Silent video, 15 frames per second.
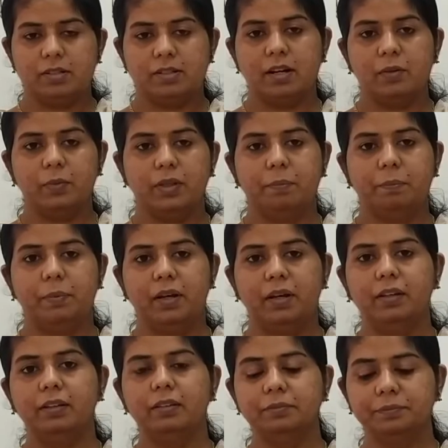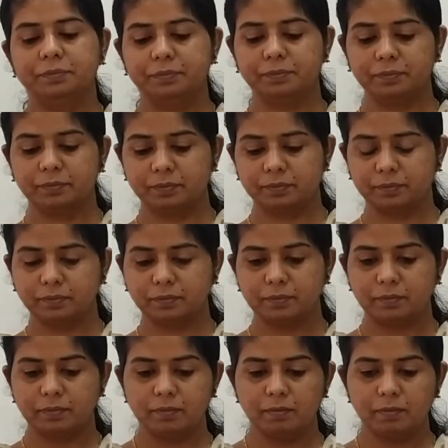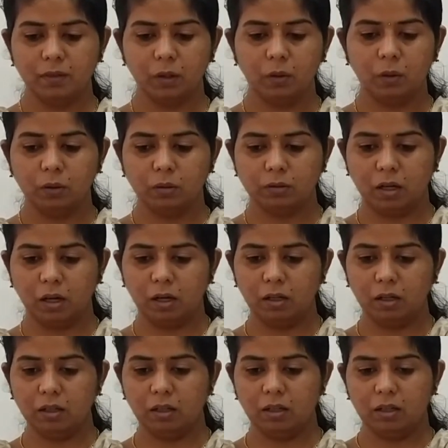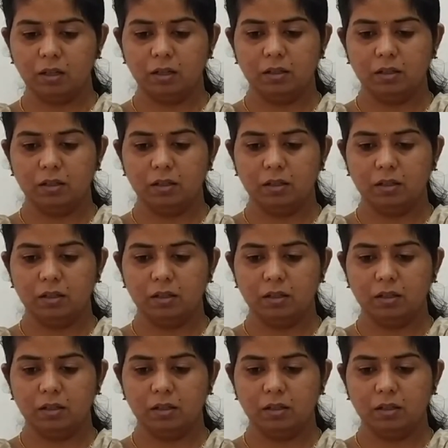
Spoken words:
We'll start with the prayer. O God,